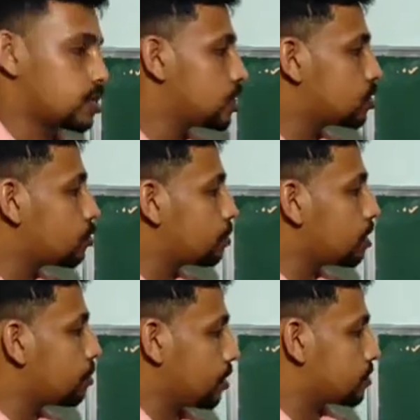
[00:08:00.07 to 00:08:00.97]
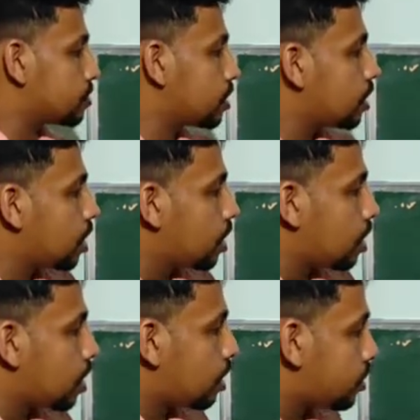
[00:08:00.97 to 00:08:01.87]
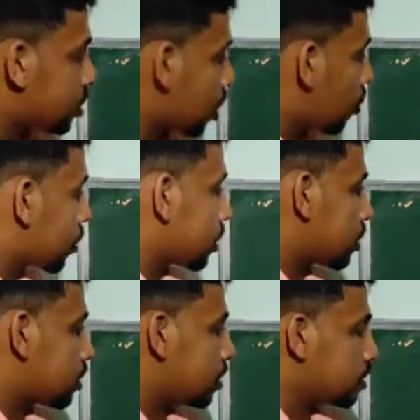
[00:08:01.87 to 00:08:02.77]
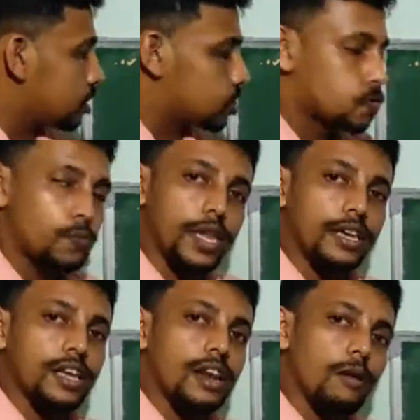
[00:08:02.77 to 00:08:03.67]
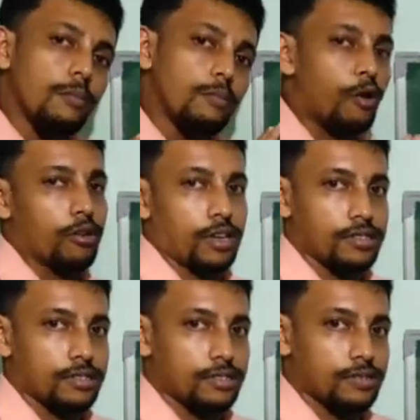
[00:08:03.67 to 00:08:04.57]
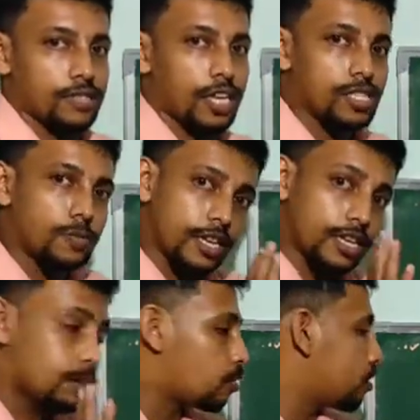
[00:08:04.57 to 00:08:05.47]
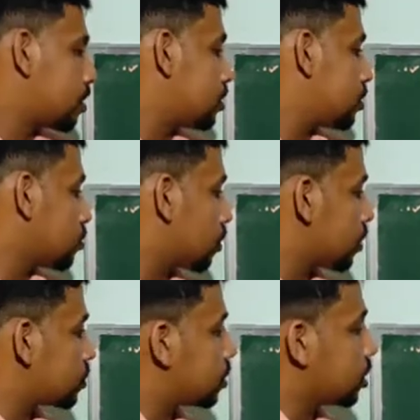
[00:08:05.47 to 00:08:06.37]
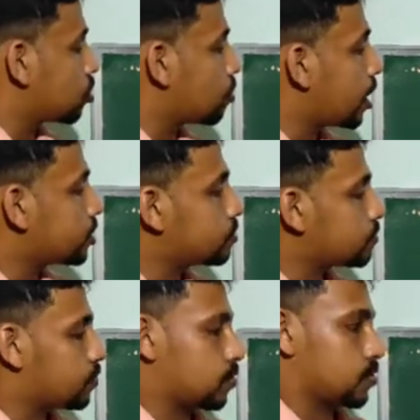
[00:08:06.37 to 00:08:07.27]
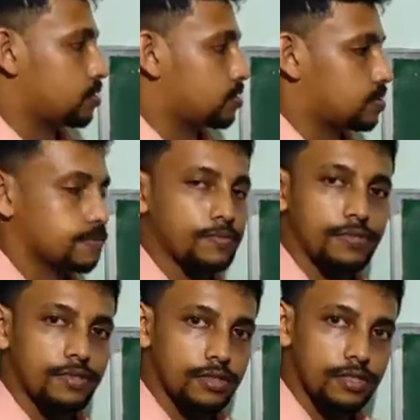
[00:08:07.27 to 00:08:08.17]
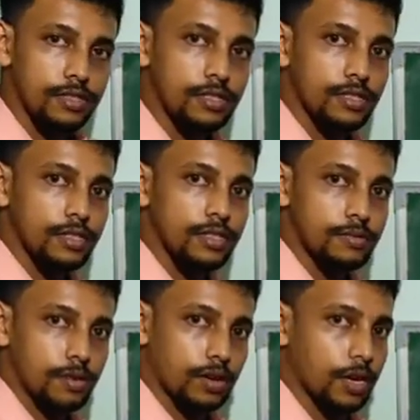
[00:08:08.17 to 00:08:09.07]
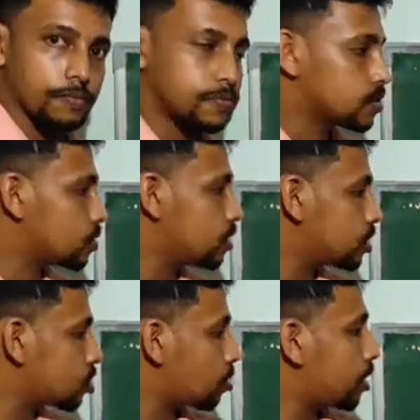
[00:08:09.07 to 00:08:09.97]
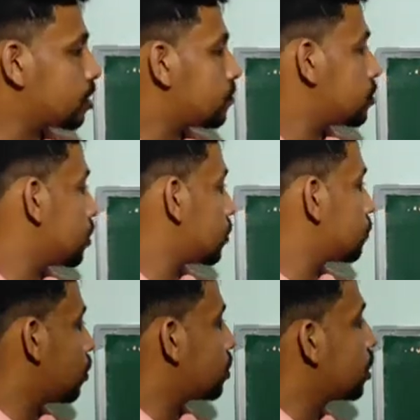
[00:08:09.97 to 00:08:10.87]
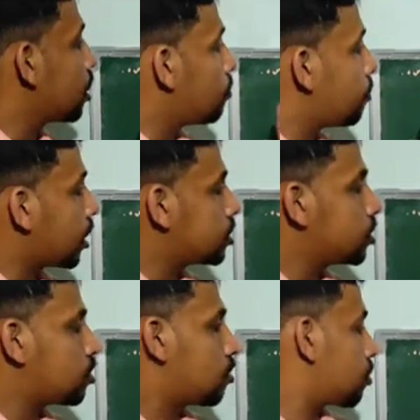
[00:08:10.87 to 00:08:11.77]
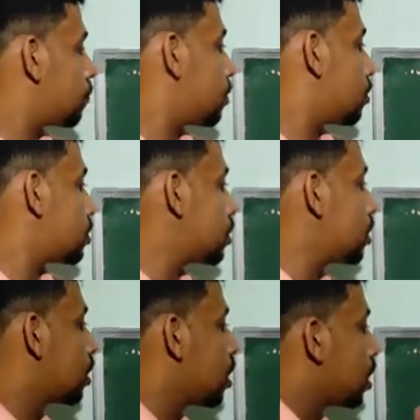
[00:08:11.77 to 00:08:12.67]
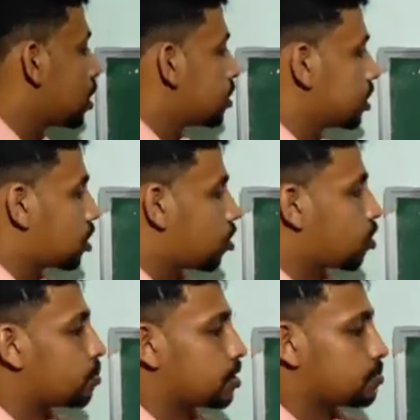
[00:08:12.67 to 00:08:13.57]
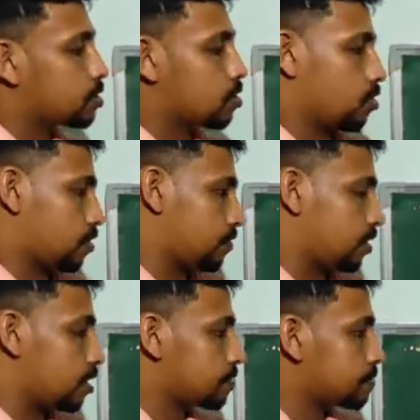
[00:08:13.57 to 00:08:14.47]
these two pigments, these are located in the spherical bodies. That spherical body, it is known as the chromatophores. Okay, so in this chromatophore there is what? Bacterial chlorophyll and the chlorobium chlorophyll.